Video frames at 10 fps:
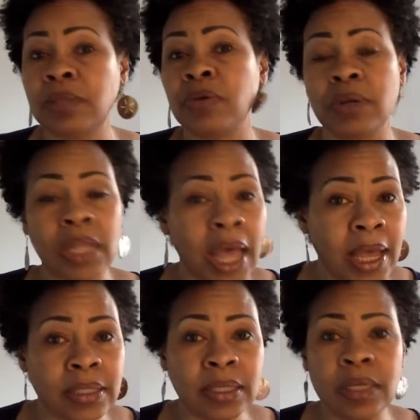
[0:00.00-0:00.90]
your
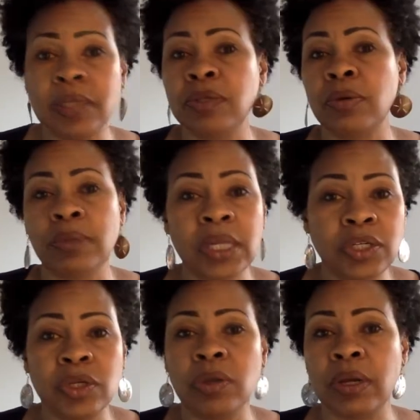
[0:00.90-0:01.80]
class is, your
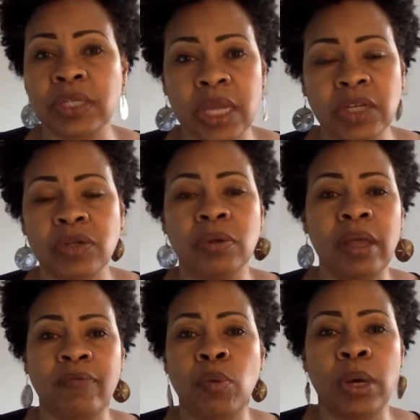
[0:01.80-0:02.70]
religion, your educational
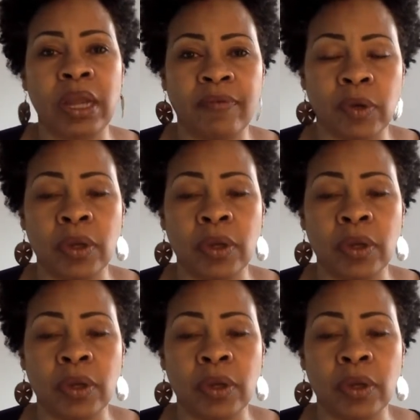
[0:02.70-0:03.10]
level, whatever.